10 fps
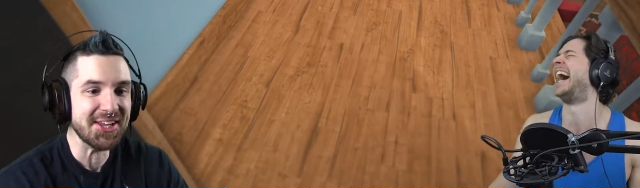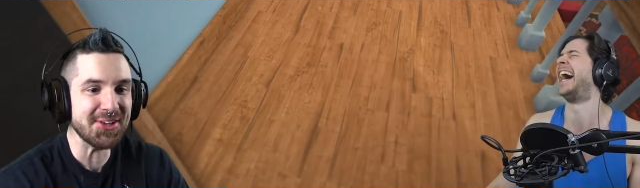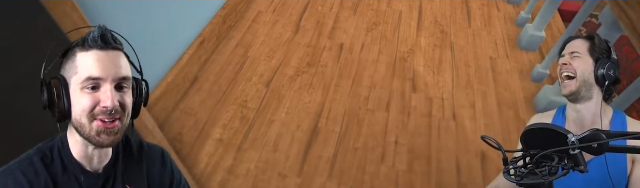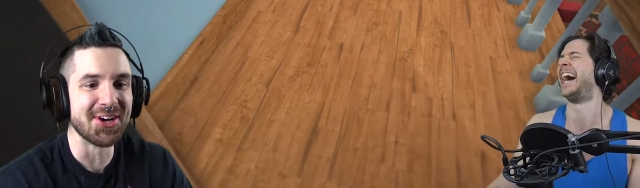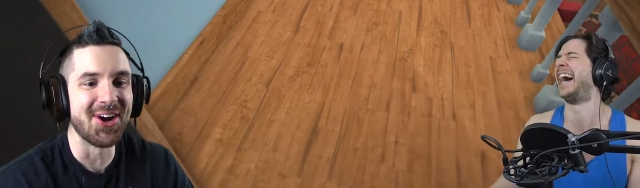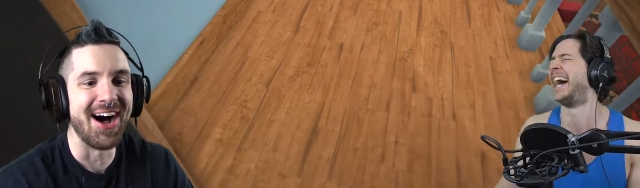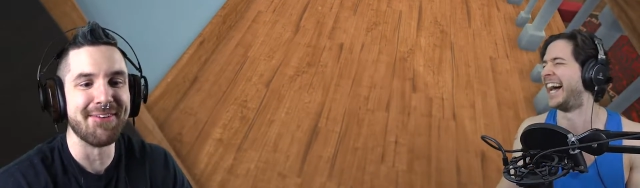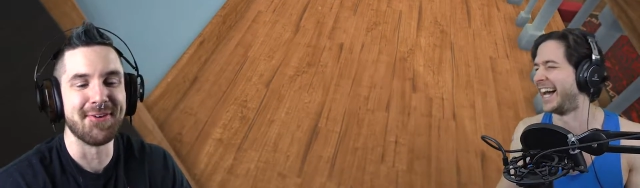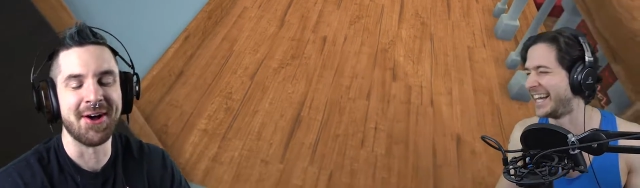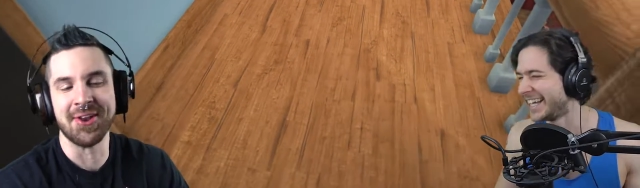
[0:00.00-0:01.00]
Speaker 1: You look off.
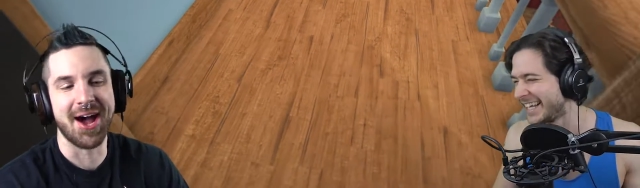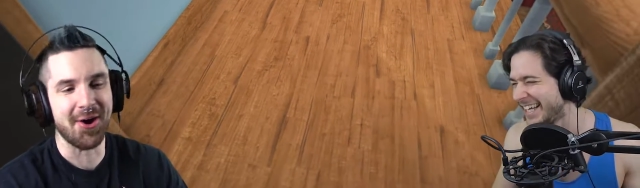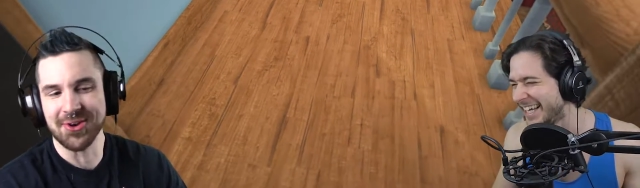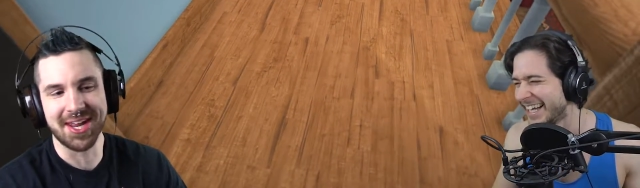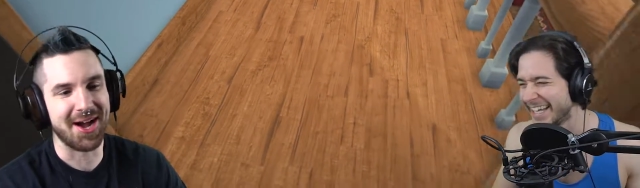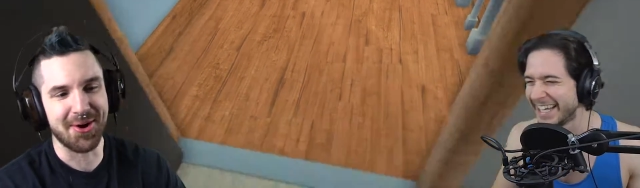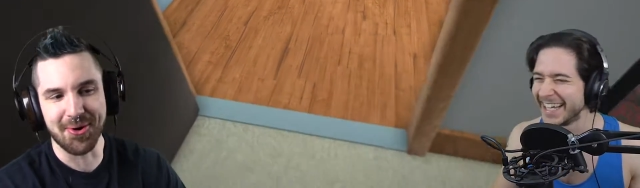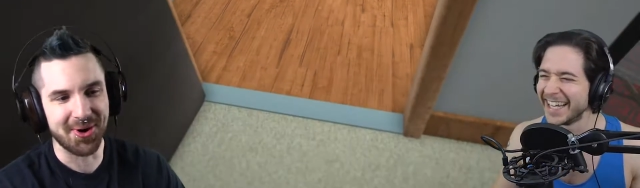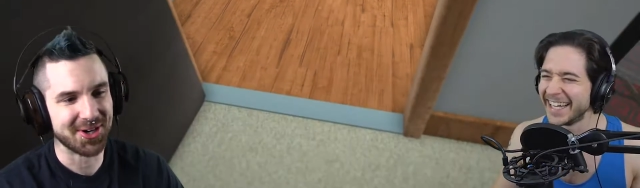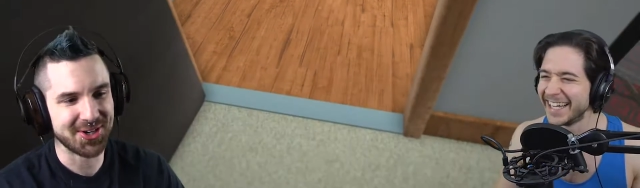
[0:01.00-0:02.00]
Oh
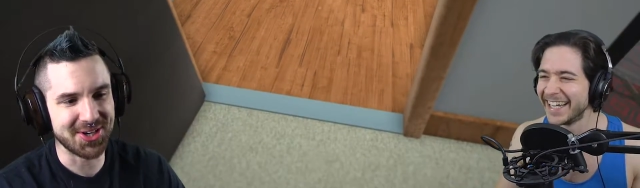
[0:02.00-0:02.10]
no.